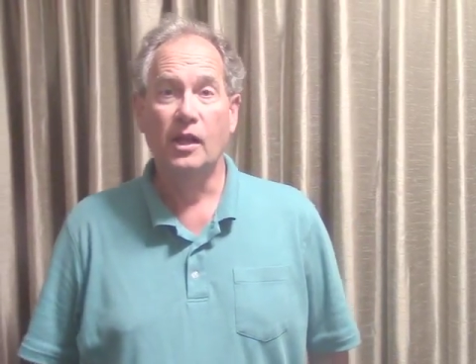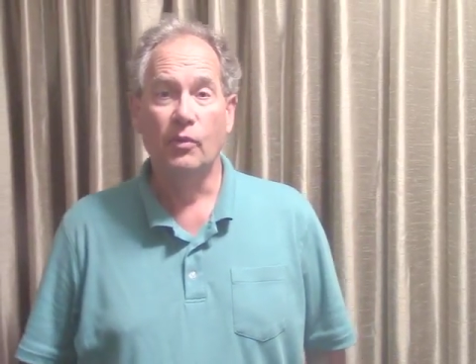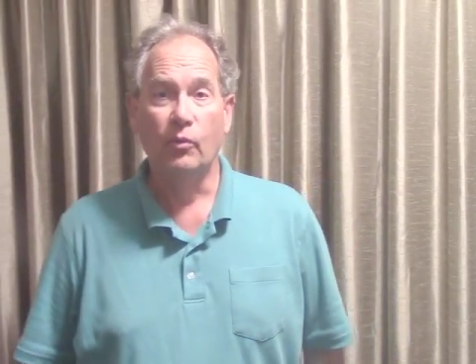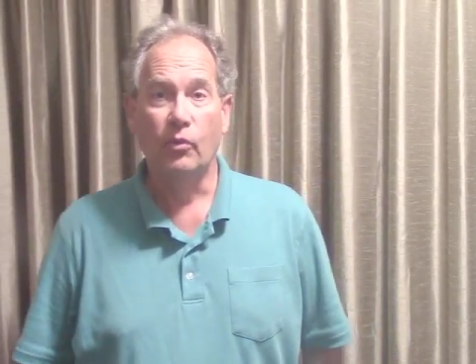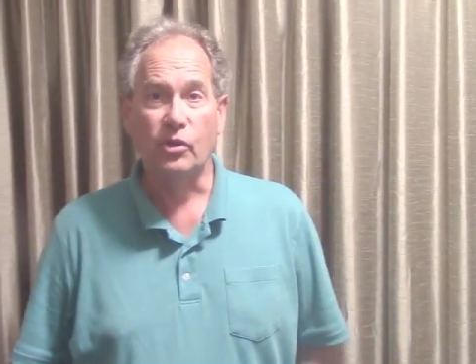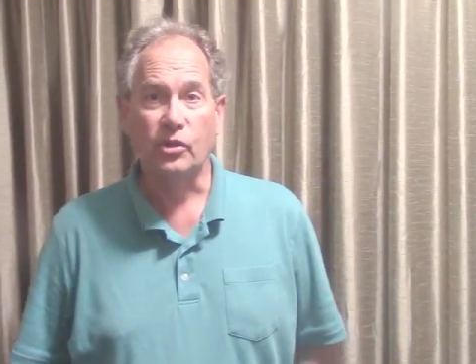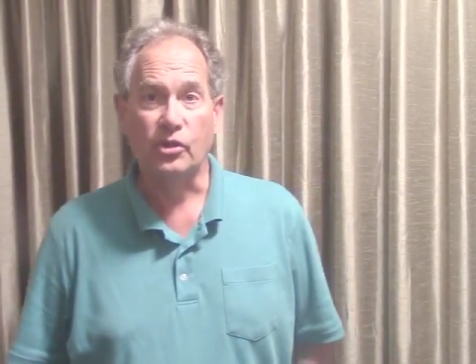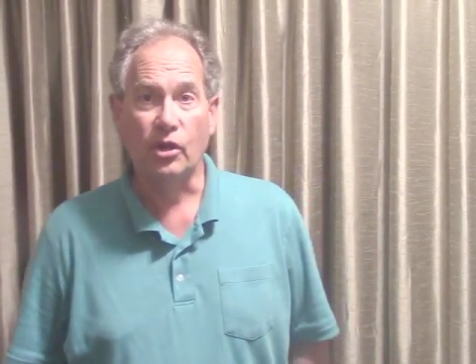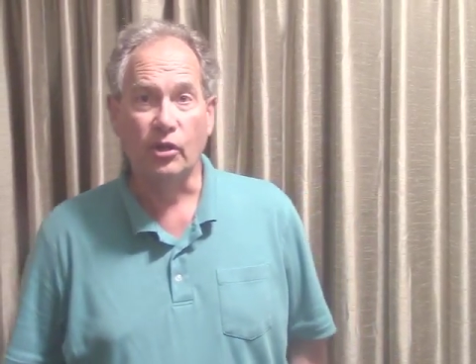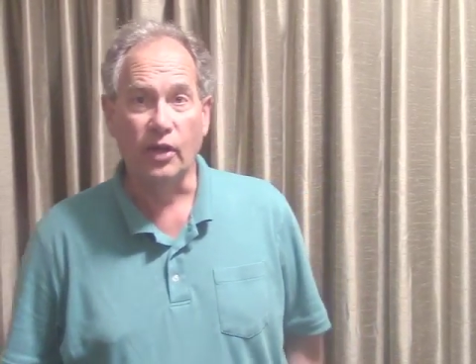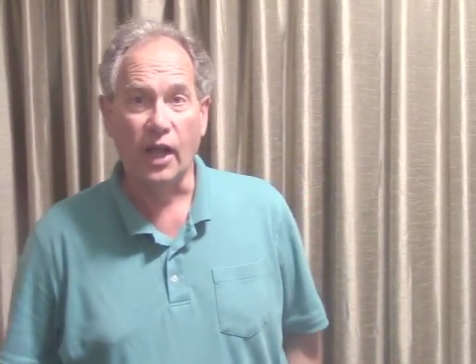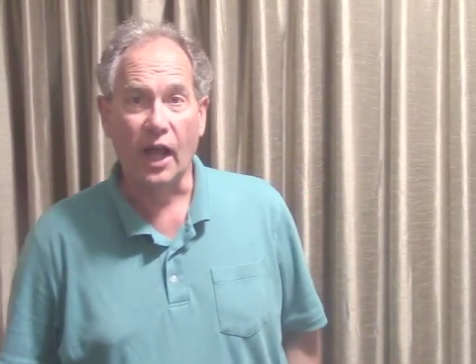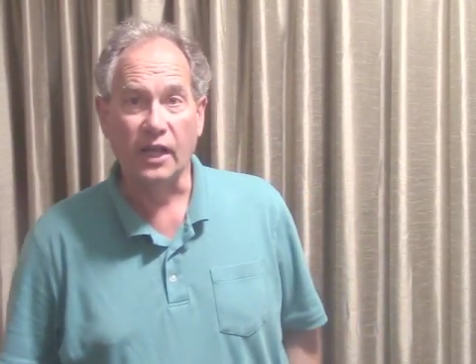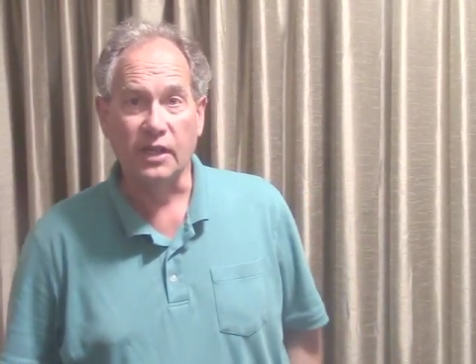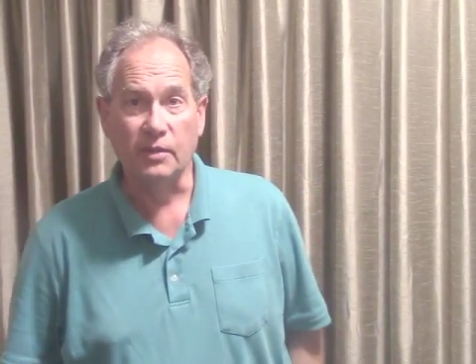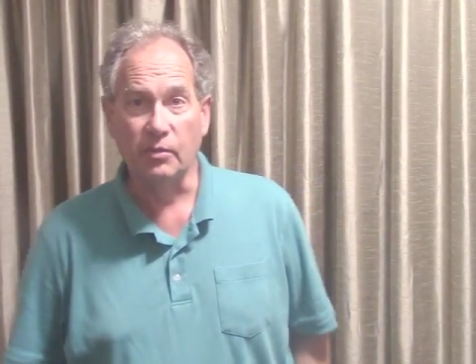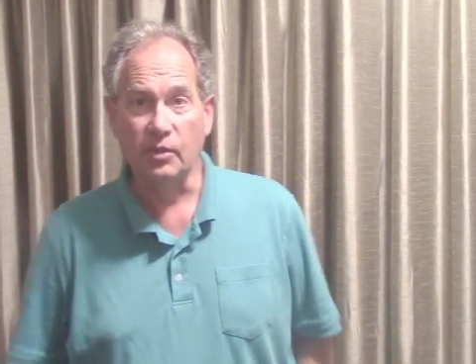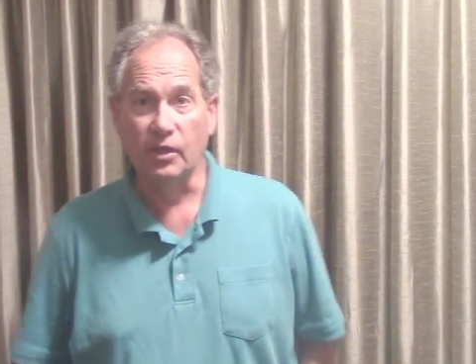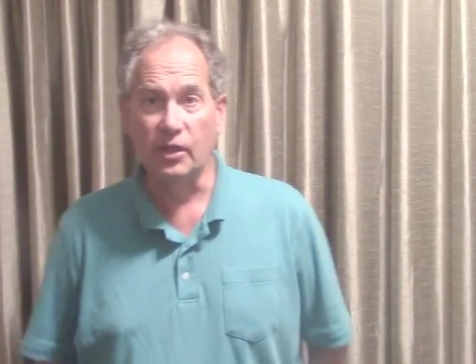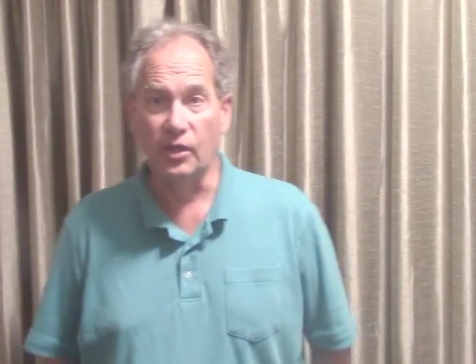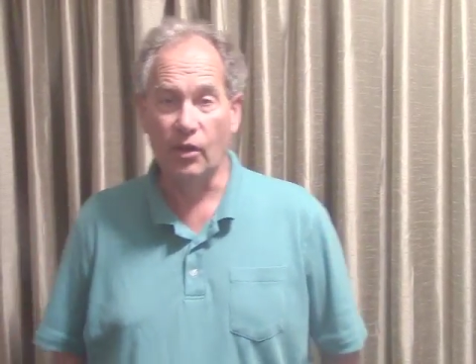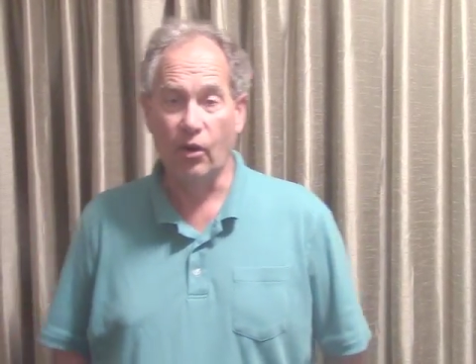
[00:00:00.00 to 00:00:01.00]
which turned out to
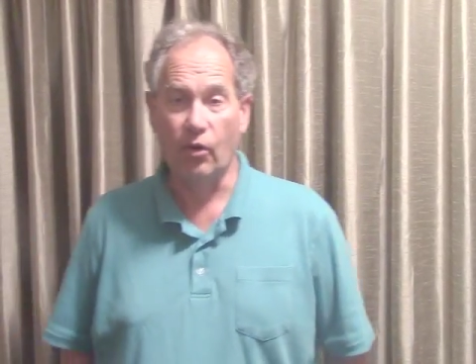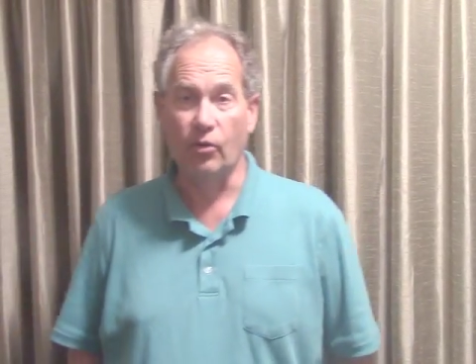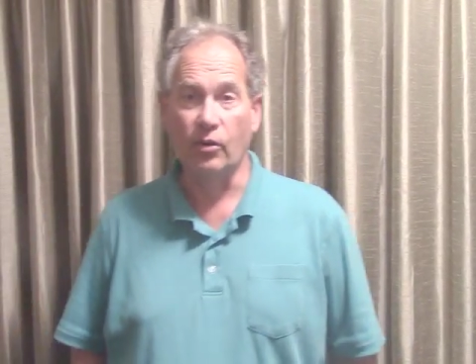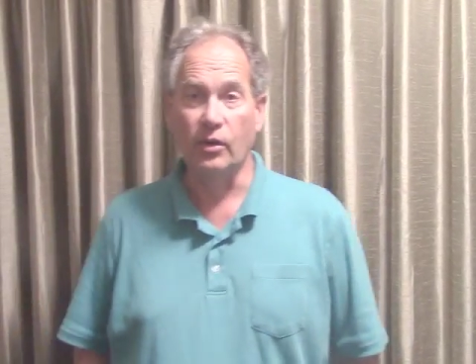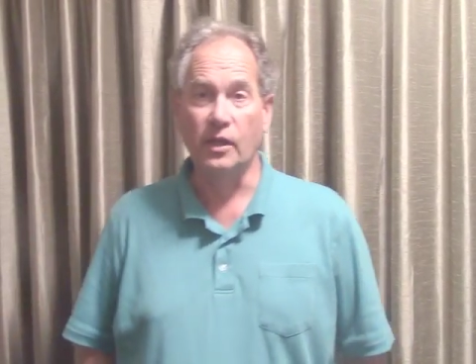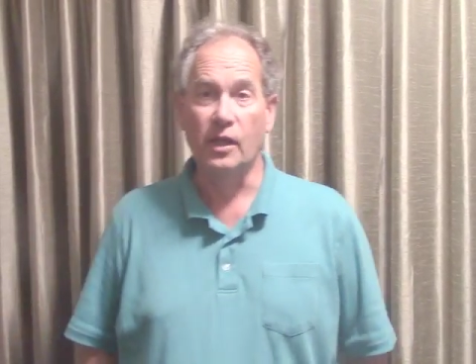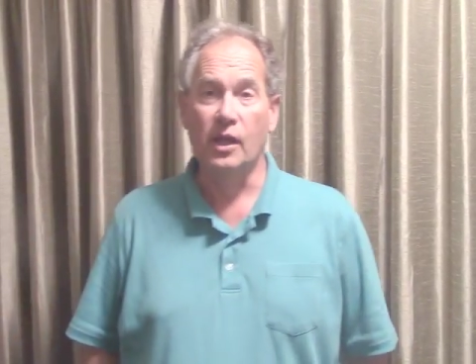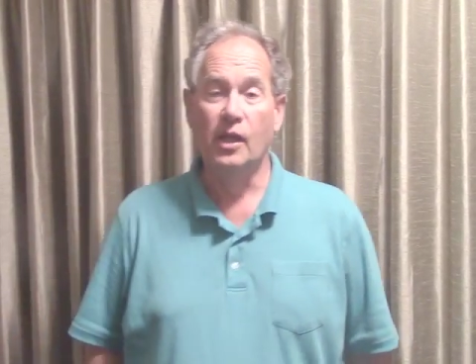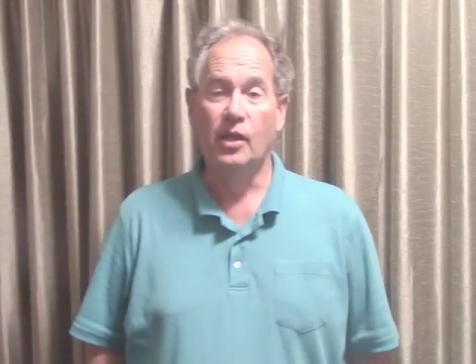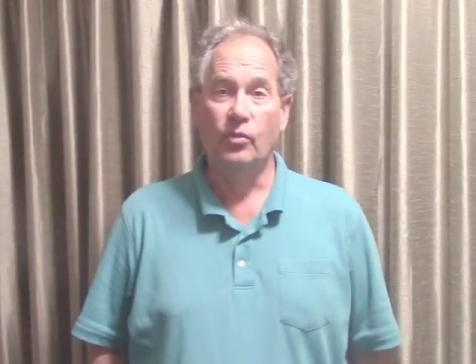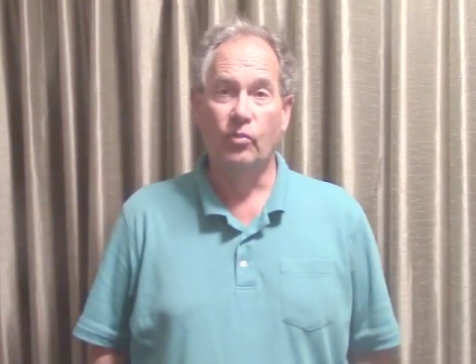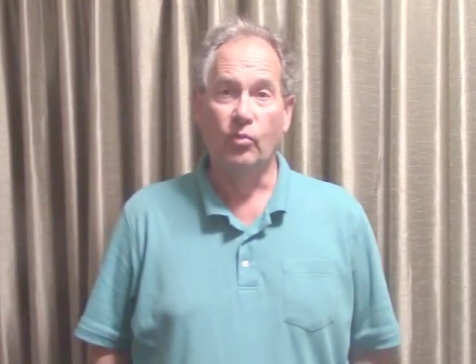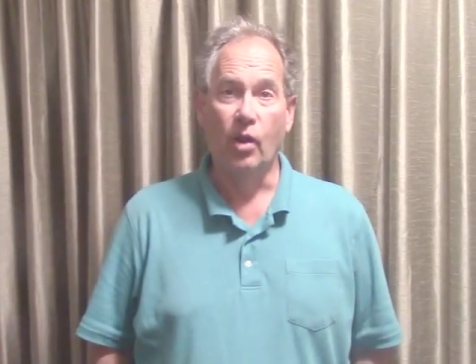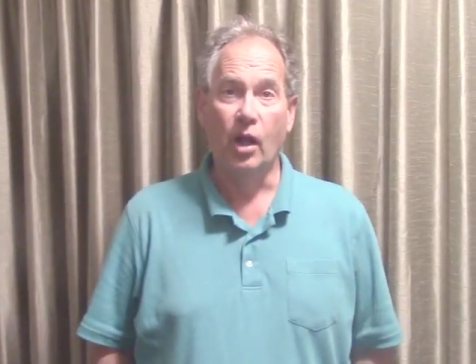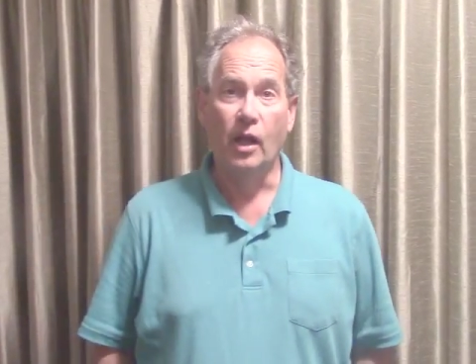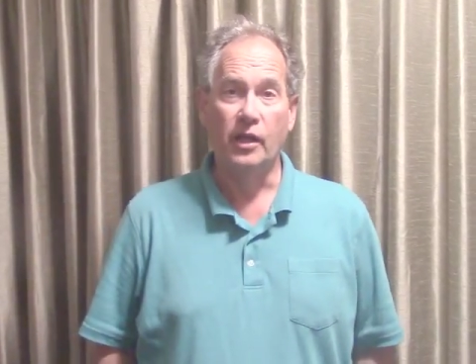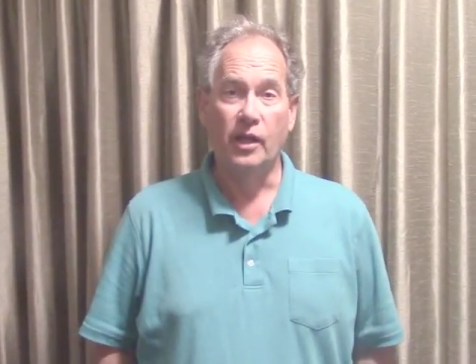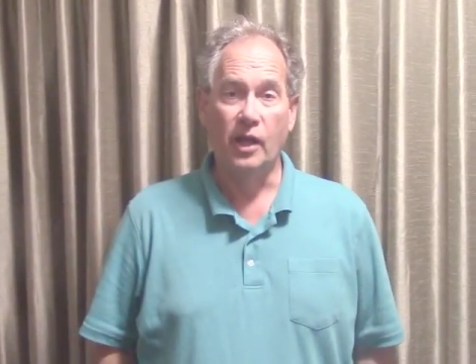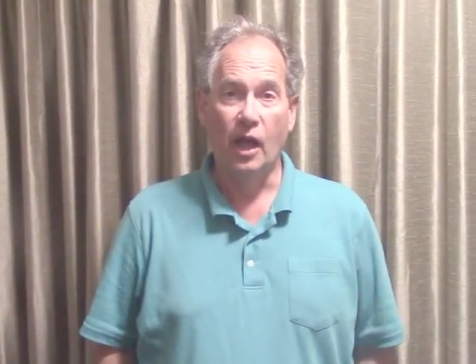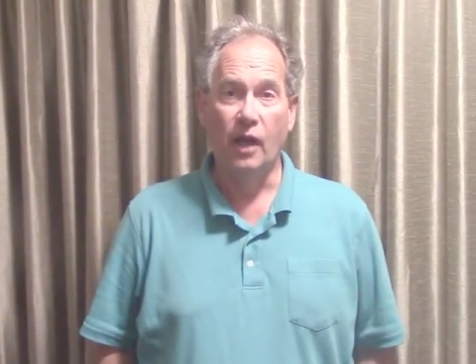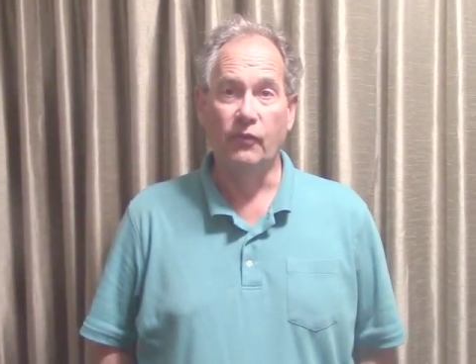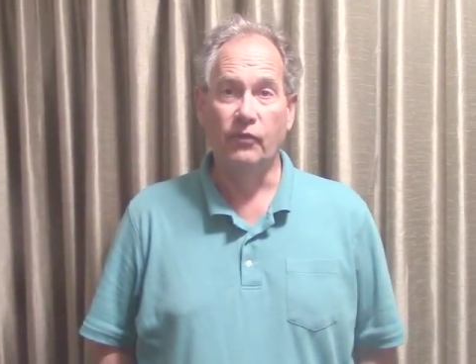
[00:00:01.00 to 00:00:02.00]
be the only
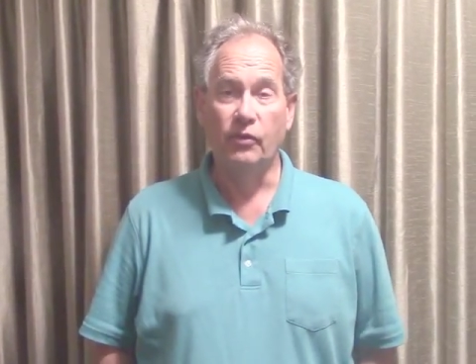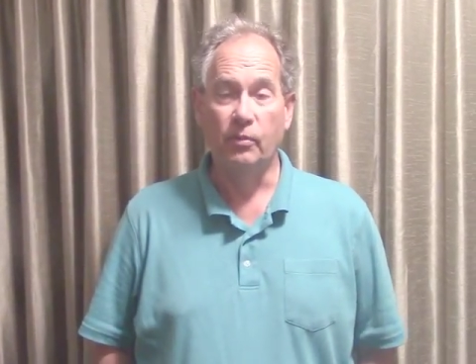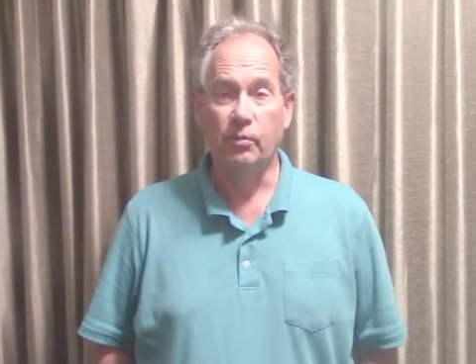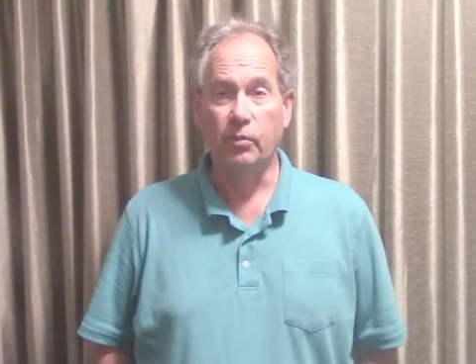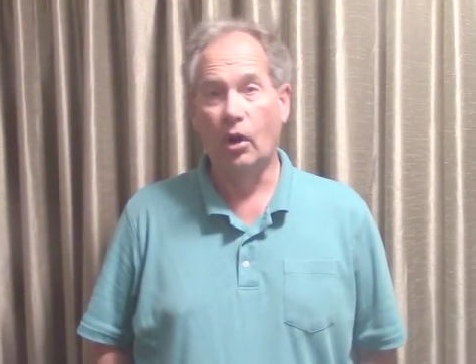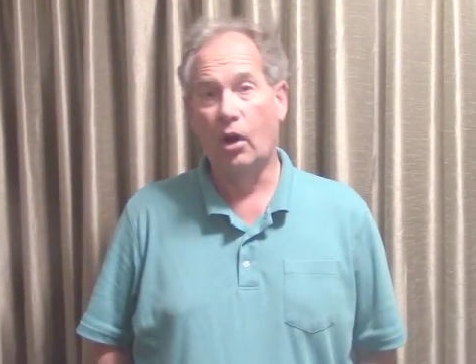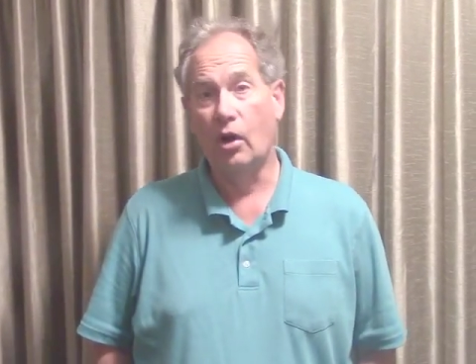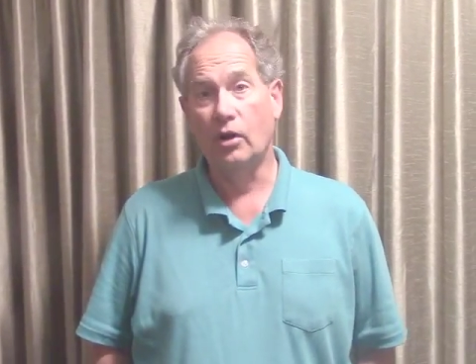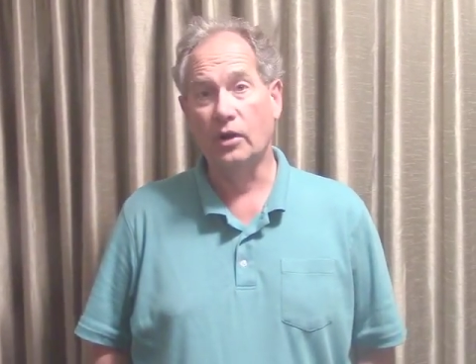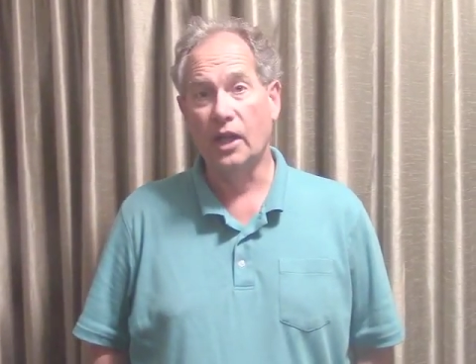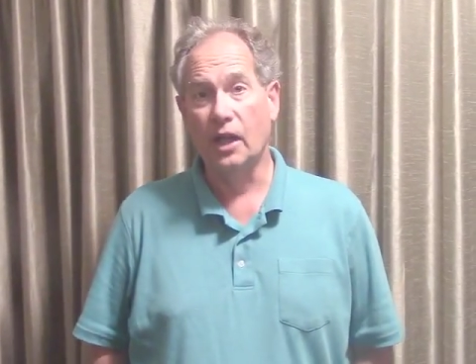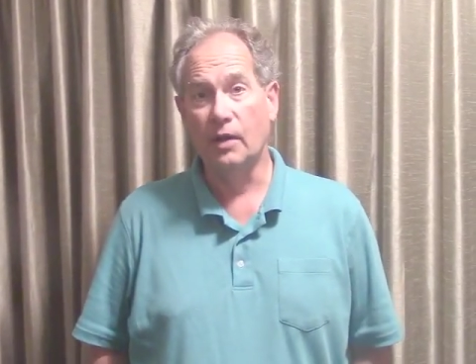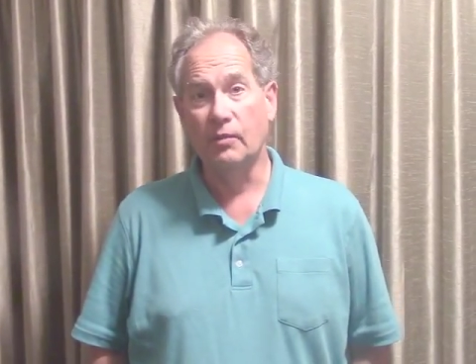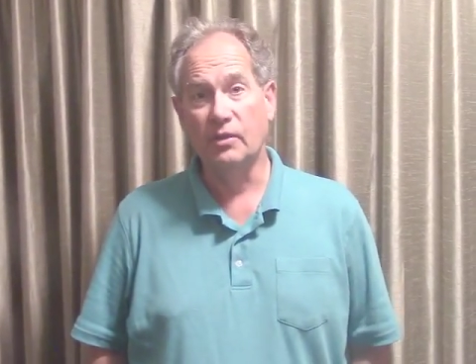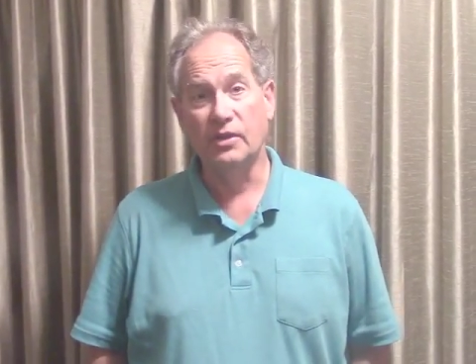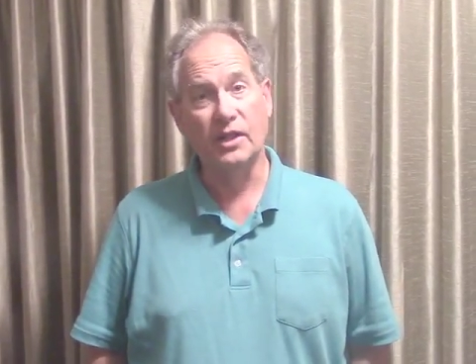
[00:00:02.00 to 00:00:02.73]
run of the ballgame.